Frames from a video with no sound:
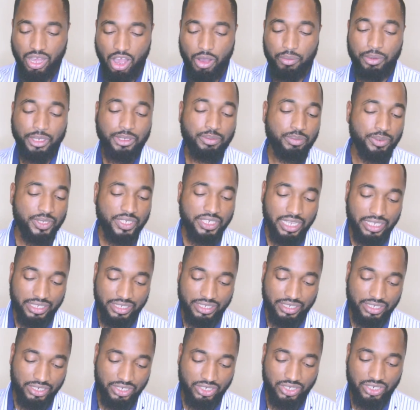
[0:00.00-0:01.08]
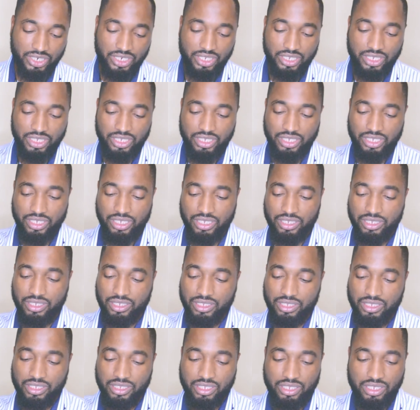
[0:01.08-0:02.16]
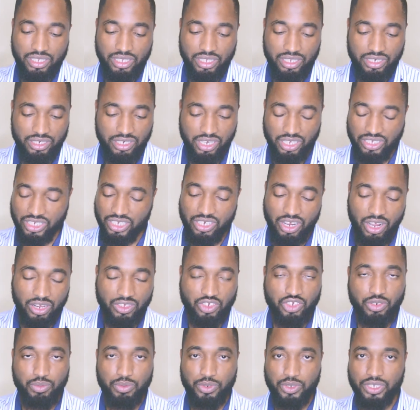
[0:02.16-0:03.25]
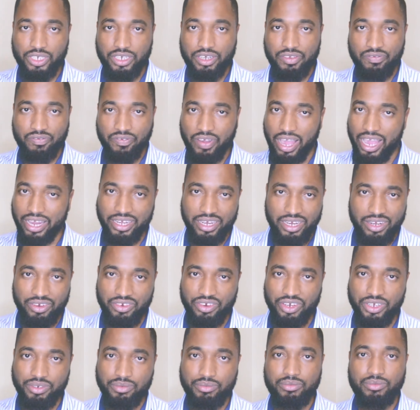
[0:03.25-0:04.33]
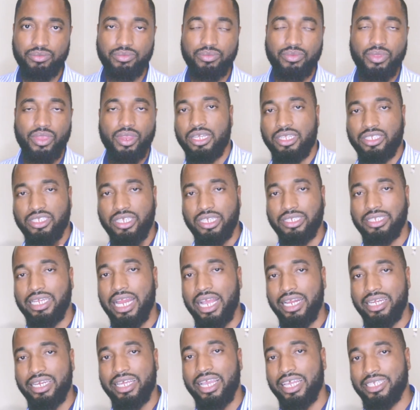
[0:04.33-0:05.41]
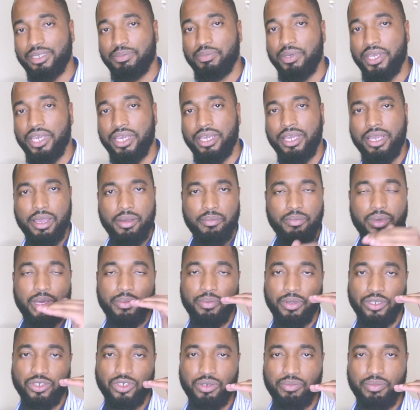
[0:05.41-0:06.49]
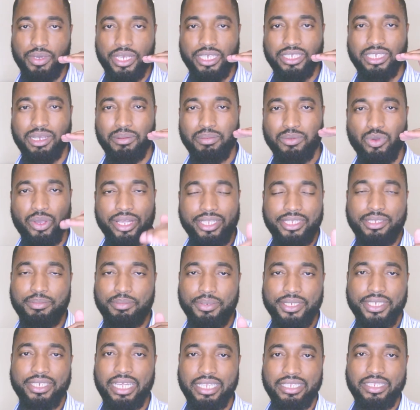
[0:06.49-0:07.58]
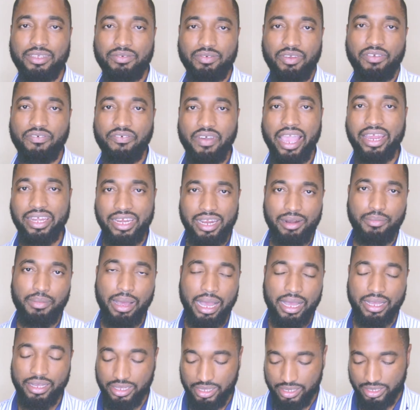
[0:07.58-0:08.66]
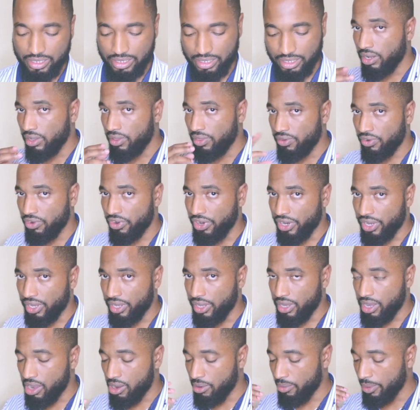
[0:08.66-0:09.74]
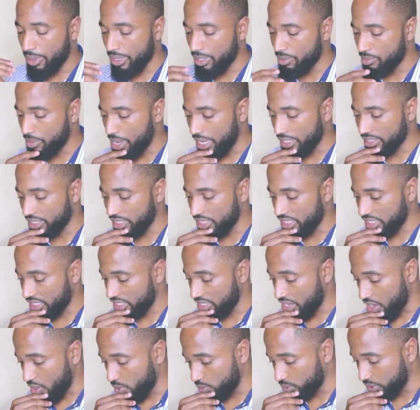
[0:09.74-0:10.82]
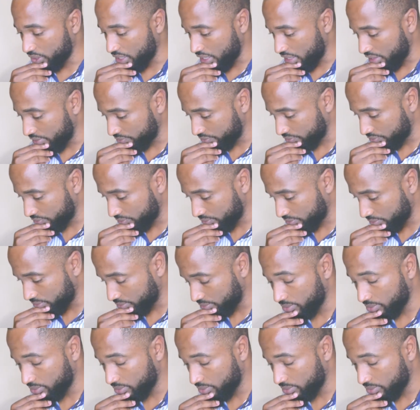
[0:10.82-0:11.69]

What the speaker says: How much percentage does it contribute to the final grade? Just like the SBA, paper 3 makes up 20% of your final mark. 3. How many marks is it out of?